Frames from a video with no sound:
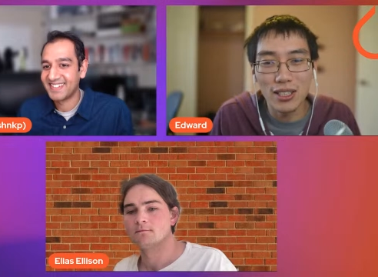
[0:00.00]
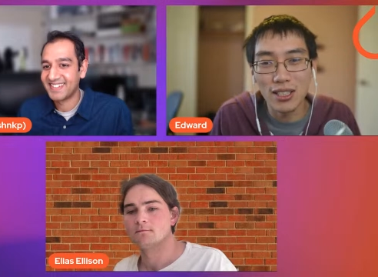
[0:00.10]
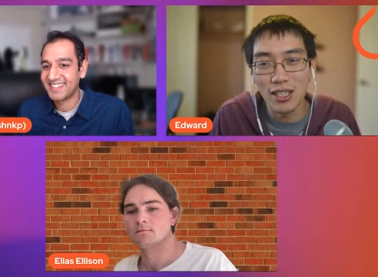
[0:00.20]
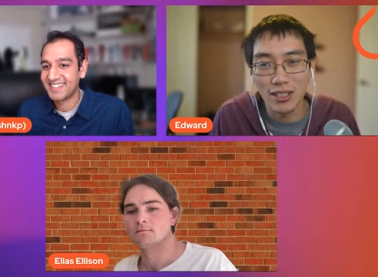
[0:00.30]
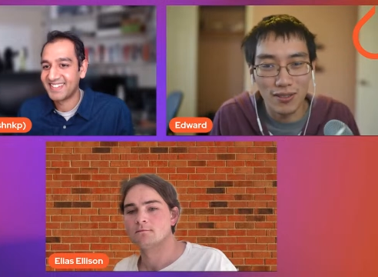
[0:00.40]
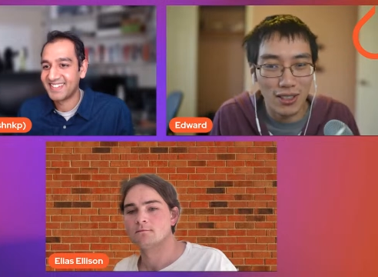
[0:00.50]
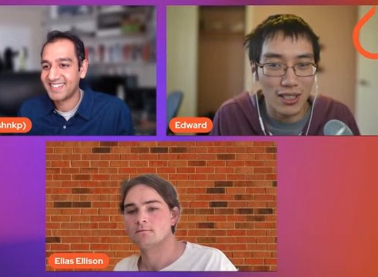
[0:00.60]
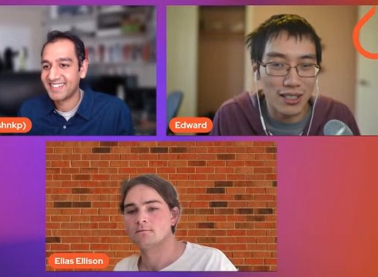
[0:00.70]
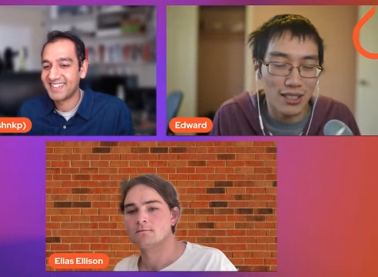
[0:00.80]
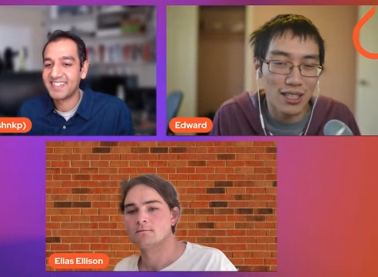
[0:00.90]
Speaker 1: and lots of
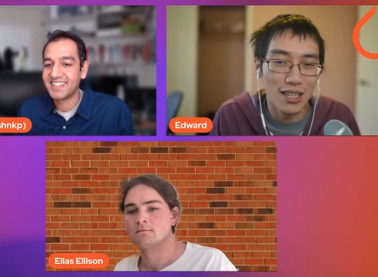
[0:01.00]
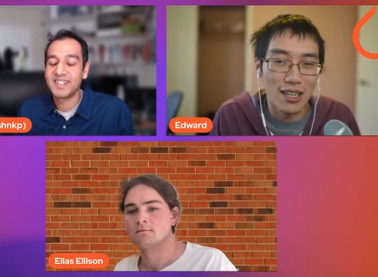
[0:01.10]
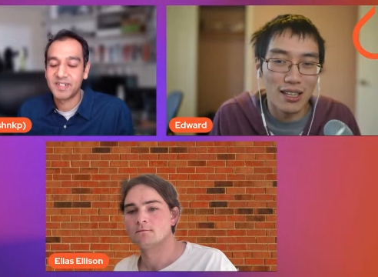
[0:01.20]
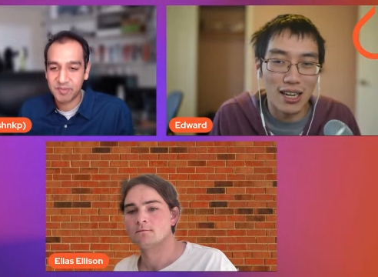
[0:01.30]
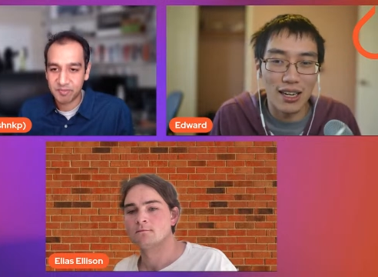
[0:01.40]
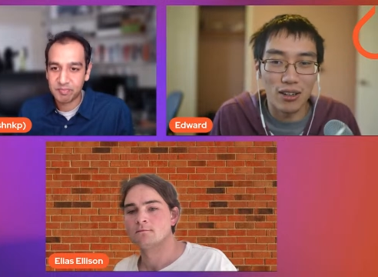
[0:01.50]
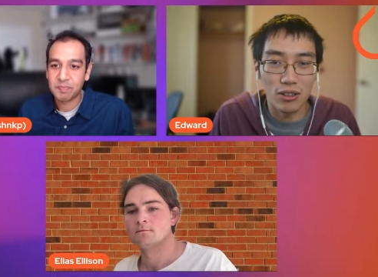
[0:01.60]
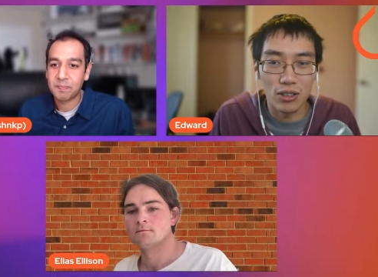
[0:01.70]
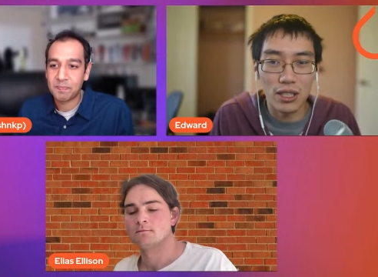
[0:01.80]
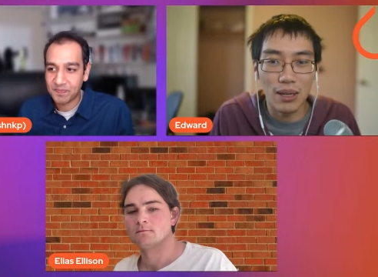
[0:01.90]
things that are going
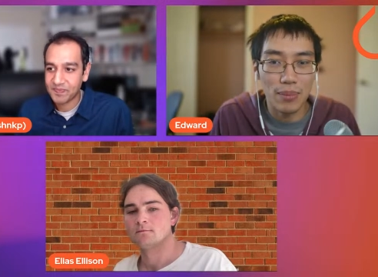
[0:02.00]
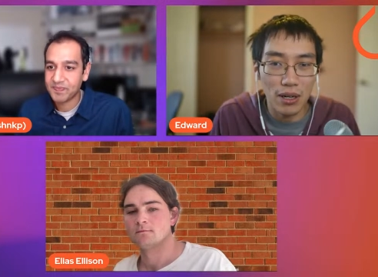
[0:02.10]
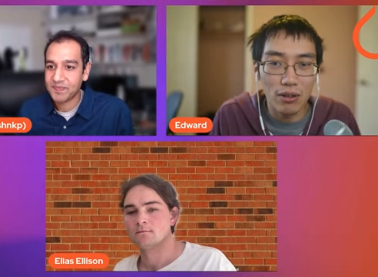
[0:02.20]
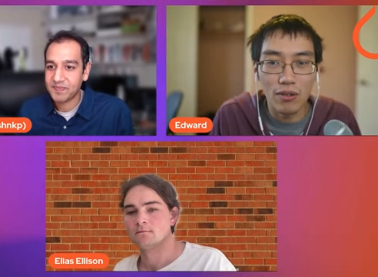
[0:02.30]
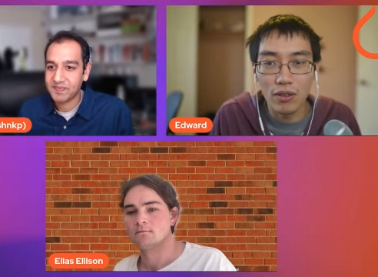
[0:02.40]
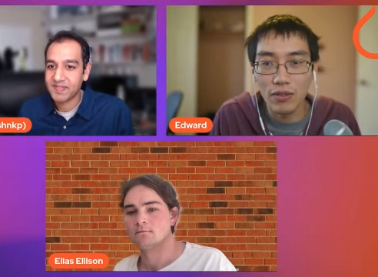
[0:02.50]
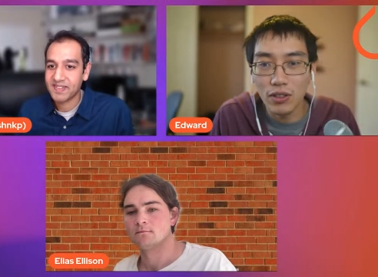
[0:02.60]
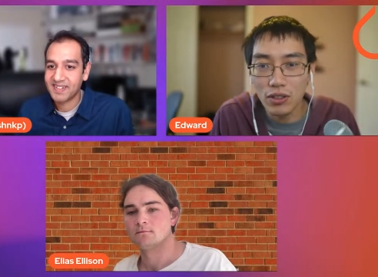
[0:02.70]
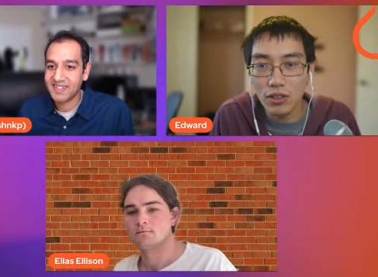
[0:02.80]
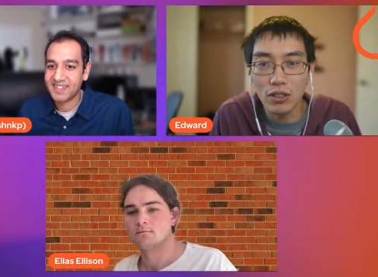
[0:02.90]
to get better over the
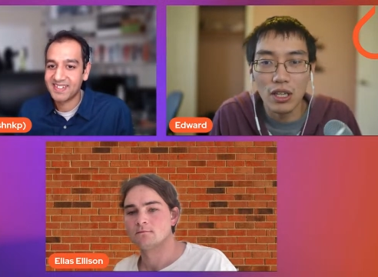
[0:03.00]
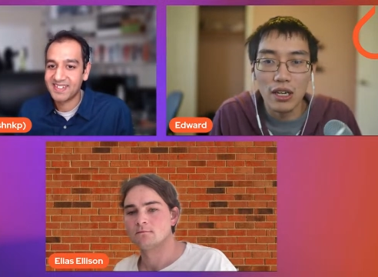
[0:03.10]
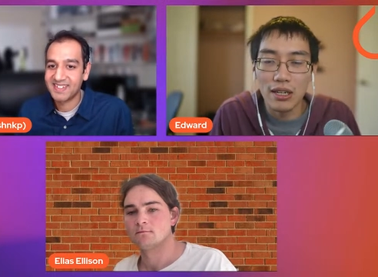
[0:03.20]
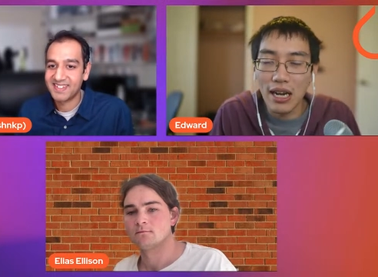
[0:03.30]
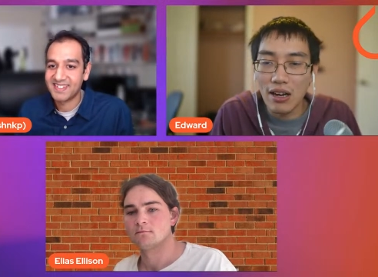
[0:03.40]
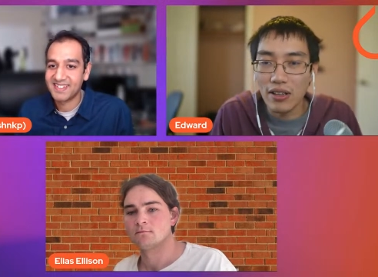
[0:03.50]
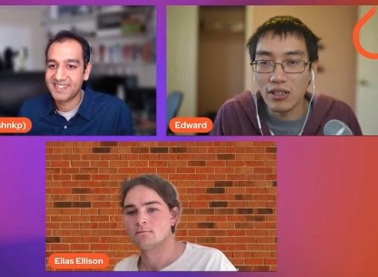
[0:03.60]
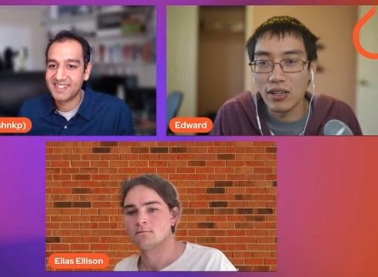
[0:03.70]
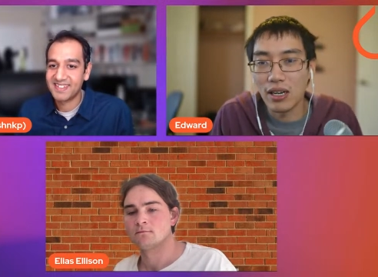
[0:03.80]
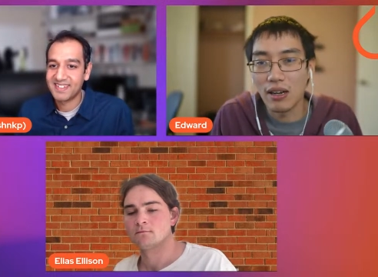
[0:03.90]
future now that you
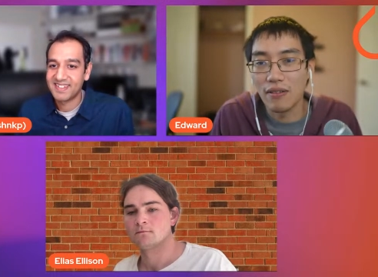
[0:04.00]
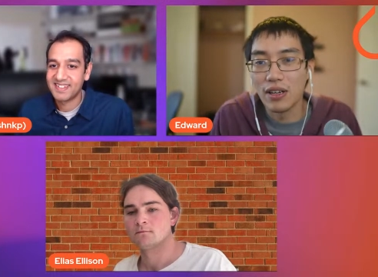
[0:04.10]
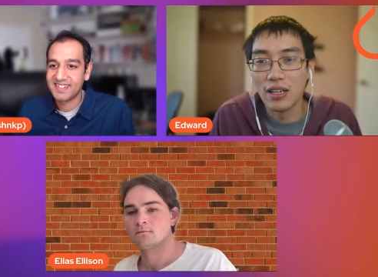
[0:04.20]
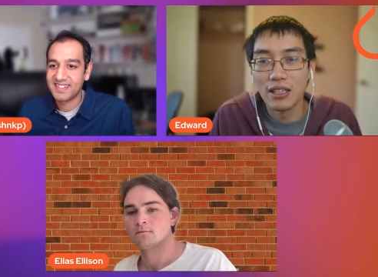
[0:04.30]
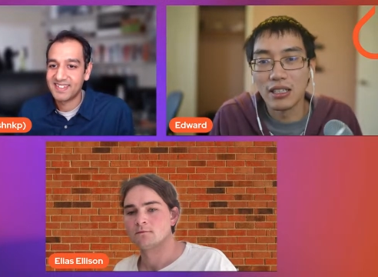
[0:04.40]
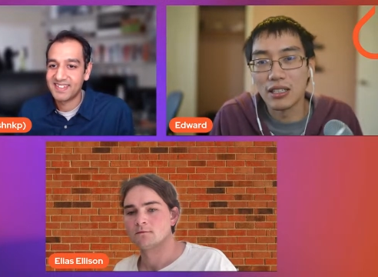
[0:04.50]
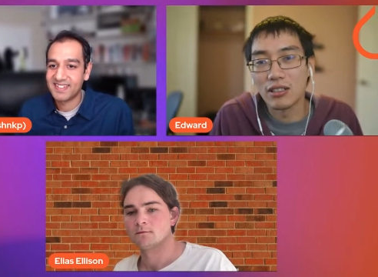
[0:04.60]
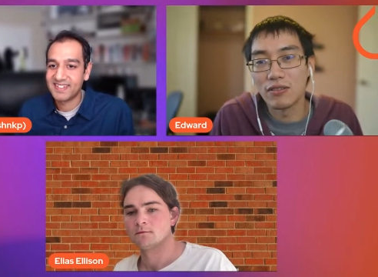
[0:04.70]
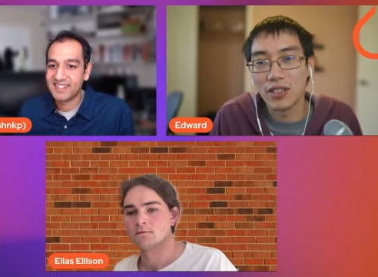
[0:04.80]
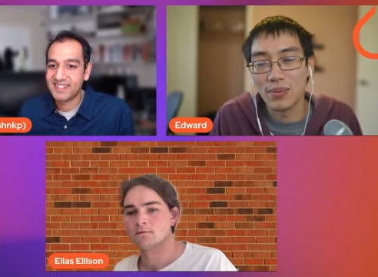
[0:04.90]
have this new
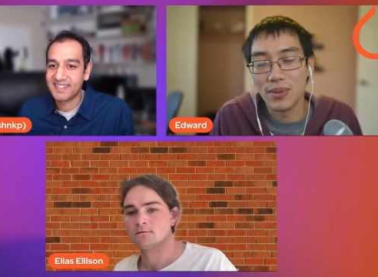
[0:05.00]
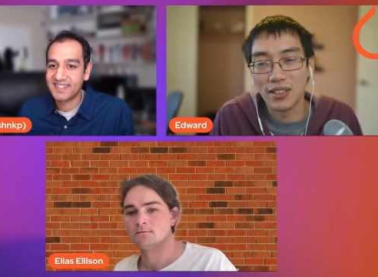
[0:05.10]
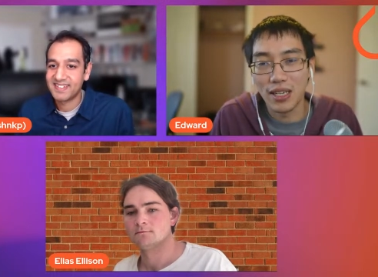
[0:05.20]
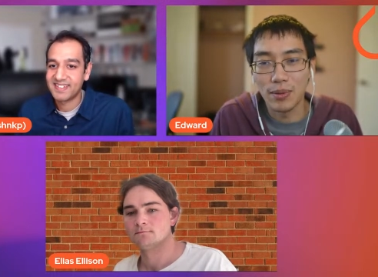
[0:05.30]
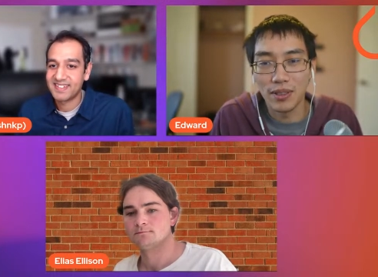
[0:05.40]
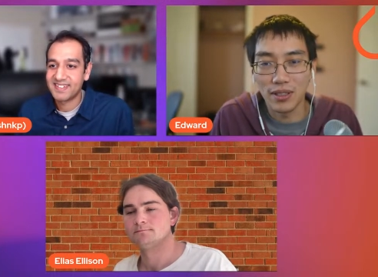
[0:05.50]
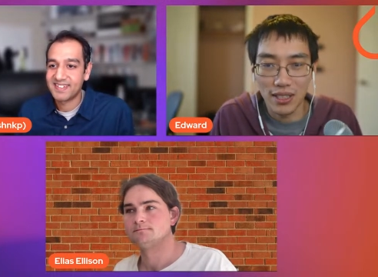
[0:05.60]
fundamental capability.